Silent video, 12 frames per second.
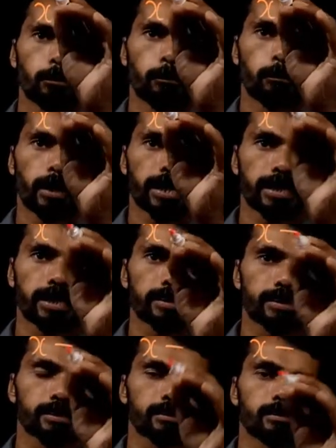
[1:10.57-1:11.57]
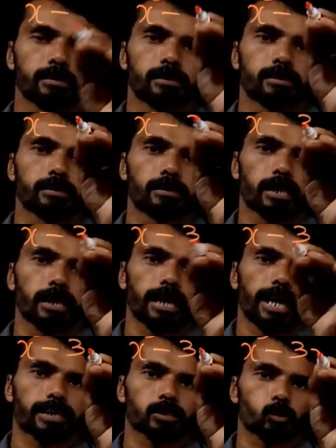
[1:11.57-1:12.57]
minus
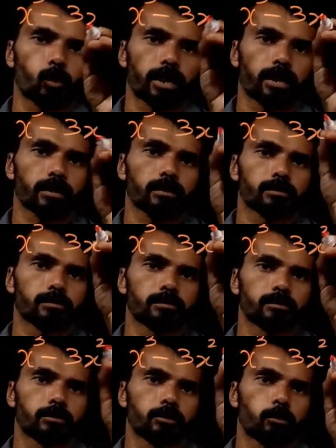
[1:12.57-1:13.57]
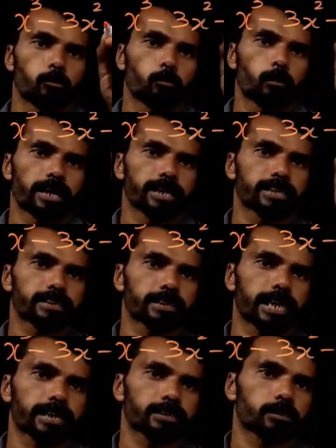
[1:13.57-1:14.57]
3x square minus
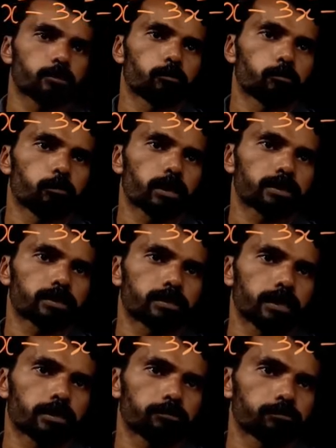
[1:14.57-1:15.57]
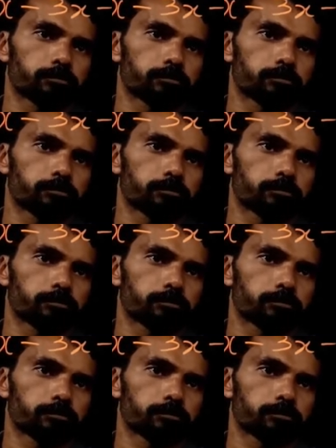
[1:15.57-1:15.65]
x plus 3.